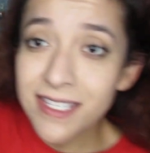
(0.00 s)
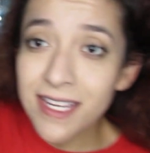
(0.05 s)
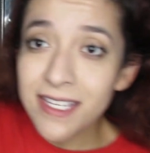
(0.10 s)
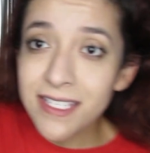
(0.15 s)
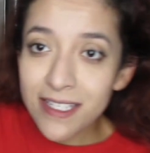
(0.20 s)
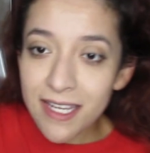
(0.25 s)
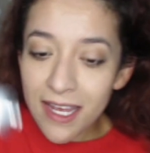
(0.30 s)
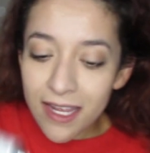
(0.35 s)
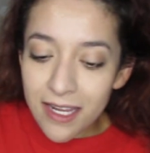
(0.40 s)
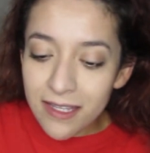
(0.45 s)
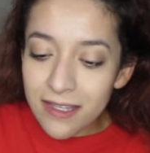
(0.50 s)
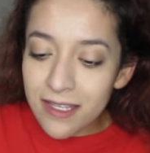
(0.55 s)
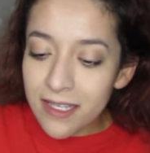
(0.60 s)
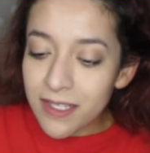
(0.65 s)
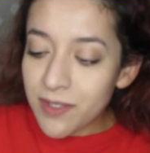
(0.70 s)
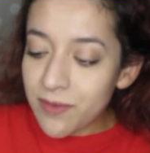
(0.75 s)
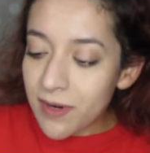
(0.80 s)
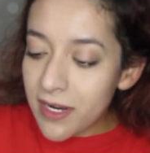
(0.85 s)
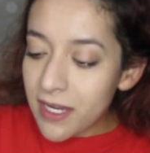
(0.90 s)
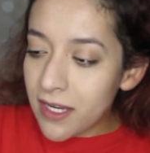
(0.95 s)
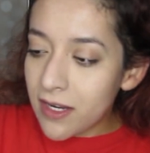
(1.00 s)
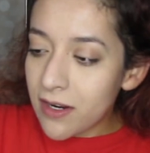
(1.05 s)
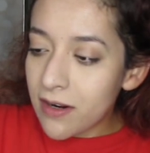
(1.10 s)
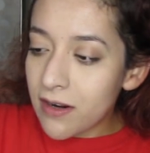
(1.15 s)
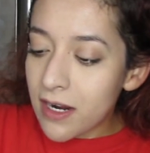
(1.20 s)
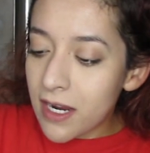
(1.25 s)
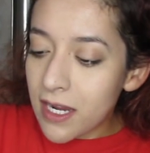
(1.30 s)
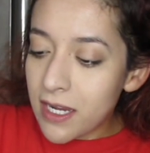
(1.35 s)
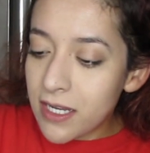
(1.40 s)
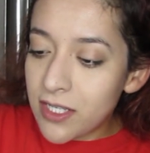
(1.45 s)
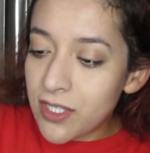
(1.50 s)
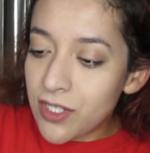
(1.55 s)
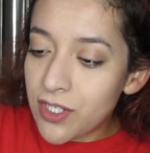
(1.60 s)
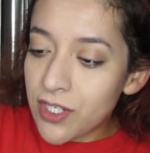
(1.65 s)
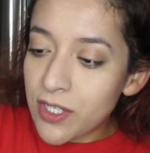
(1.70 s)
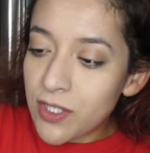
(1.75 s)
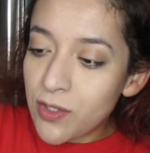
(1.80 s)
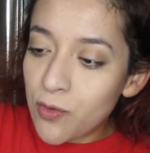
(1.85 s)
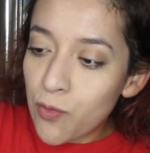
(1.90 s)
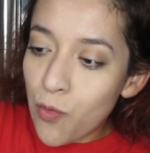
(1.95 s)
I said, this right here is
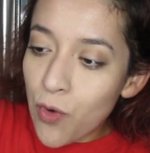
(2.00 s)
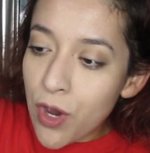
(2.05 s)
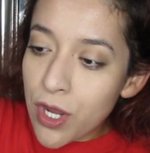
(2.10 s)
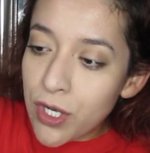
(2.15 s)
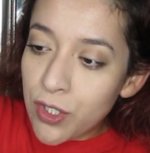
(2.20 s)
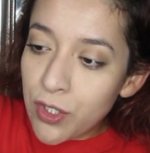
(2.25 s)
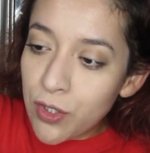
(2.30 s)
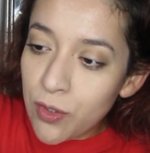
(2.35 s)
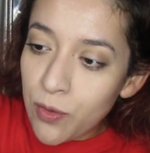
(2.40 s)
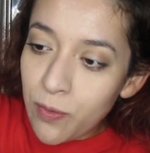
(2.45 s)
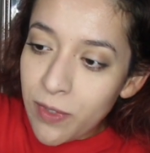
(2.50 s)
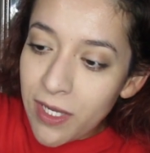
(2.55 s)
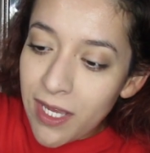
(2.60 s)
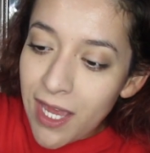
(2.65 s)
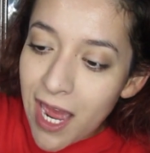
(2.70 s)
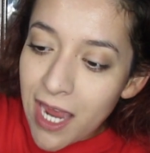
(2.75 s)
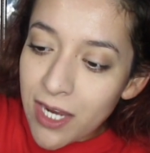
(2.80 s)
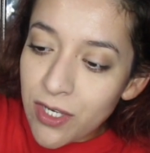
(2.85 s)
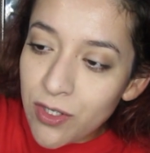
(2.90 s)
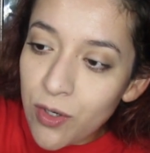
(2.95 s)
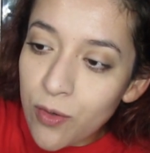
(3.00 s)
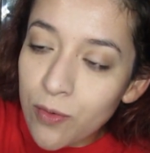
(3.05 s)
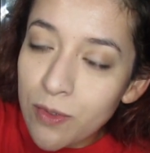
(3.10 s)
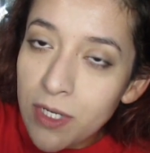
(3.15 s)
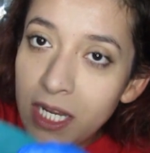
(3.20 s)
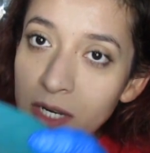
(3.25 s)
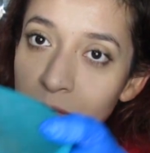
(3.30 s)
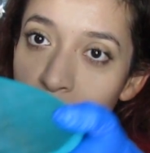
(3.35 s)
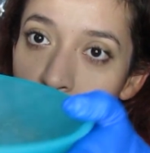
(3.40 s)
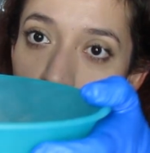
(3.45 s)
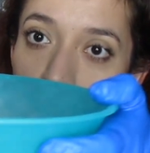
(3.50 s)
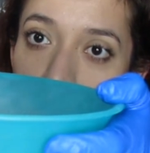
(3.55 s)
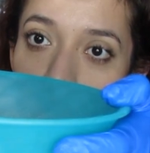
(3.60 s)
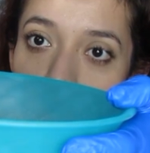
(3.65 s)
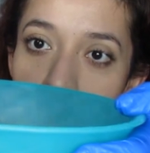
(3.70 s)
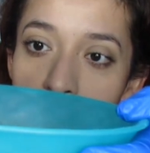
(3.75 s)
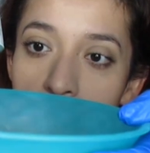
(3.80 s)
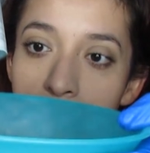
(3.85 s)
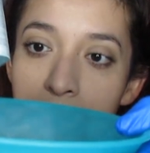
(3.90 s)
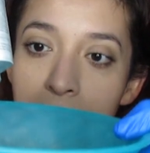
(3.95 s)
just one tubey. I don't need more.